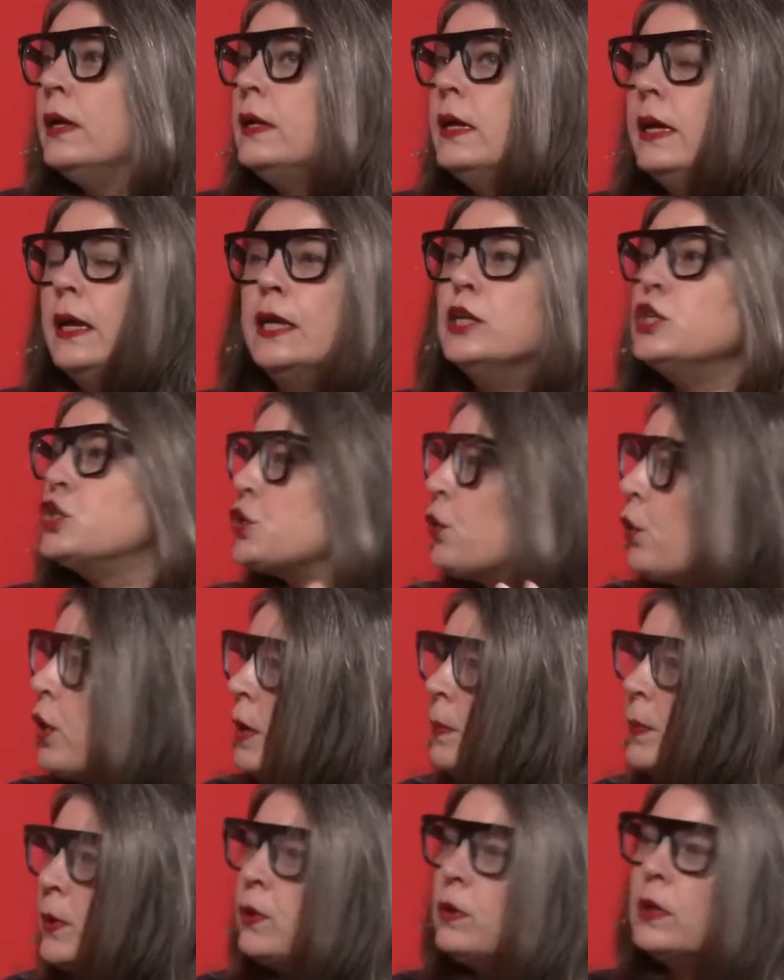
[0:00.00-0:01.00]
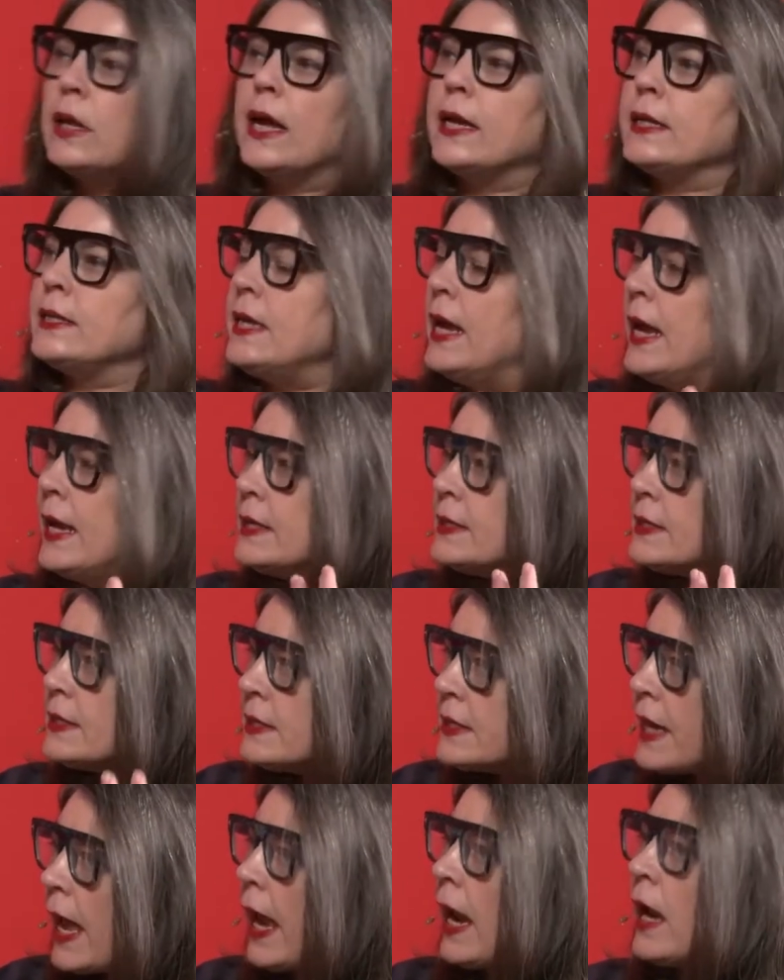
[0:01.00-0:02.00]
enjoyable and
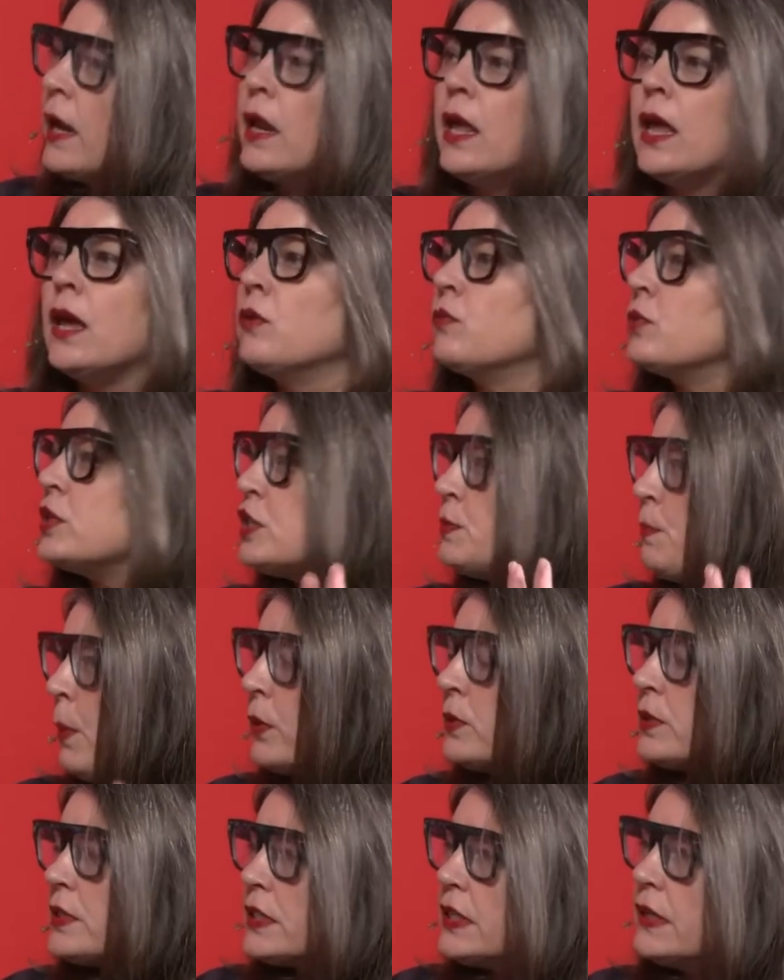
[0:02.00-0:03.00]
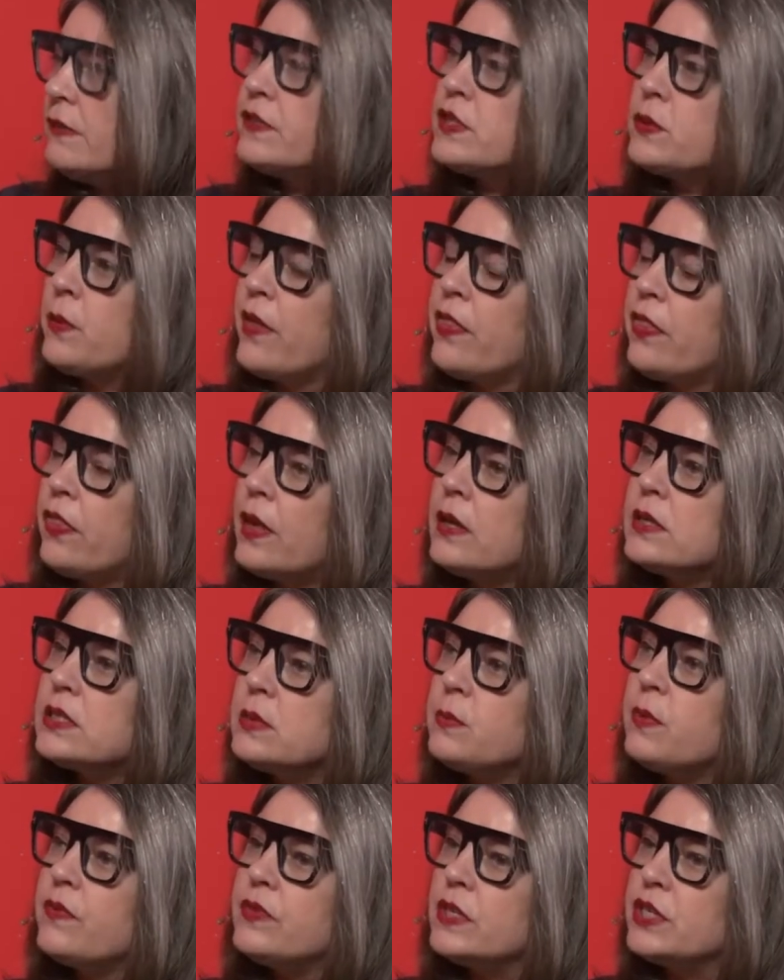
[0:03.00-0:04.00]
entertaining, responsive. So I think
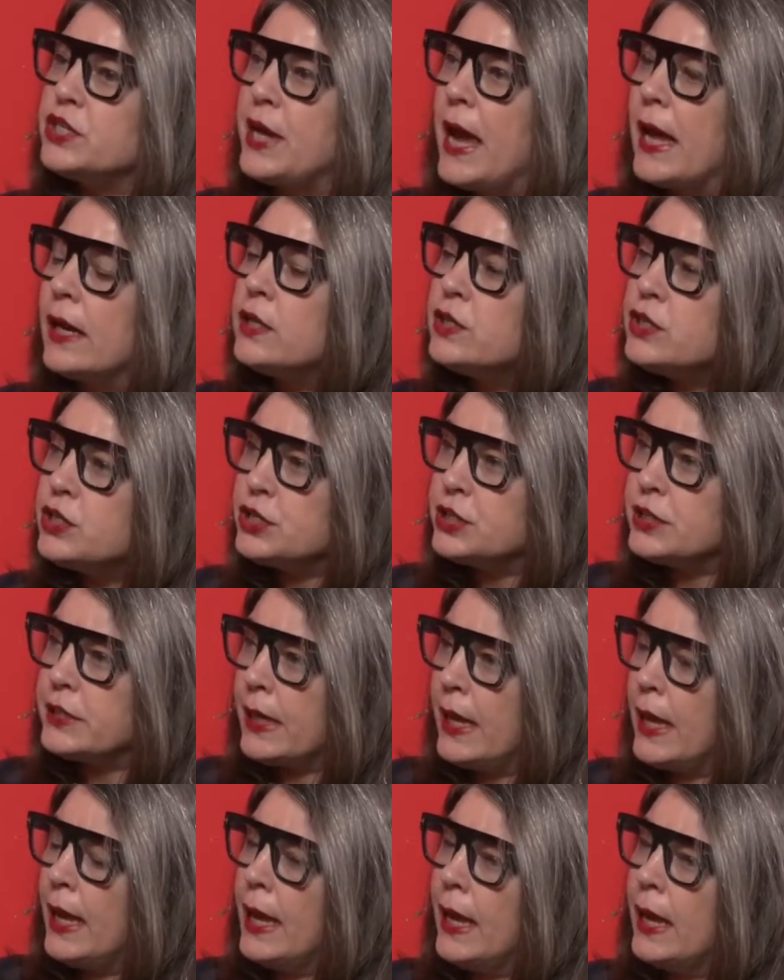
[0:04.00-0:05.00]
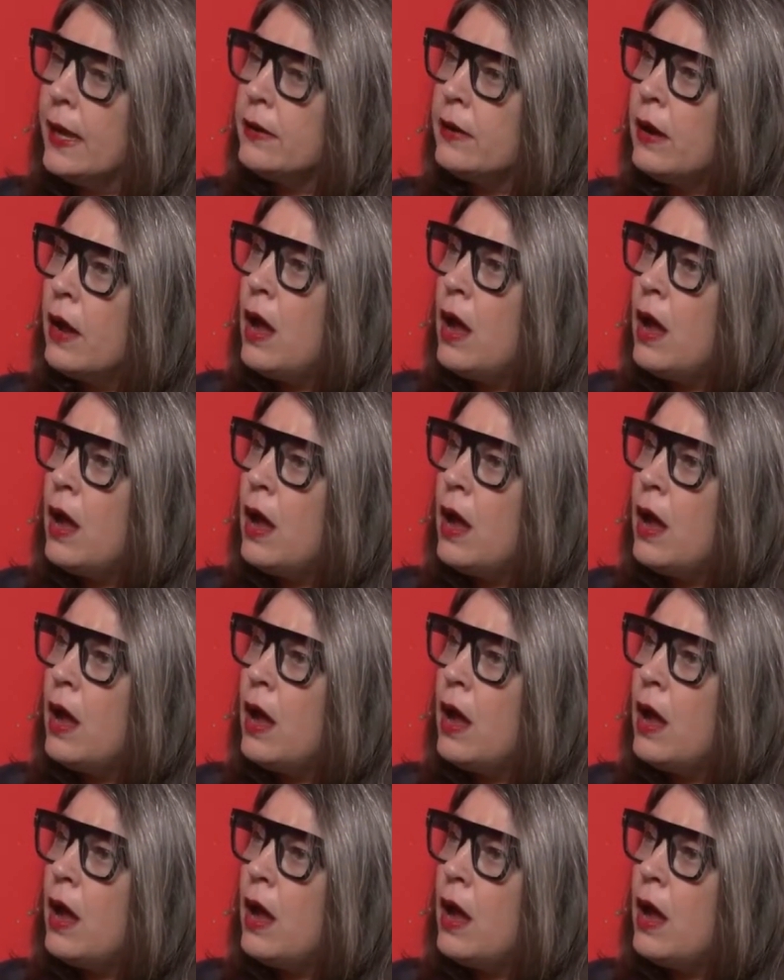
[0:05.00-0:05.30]
some of the challenges ahead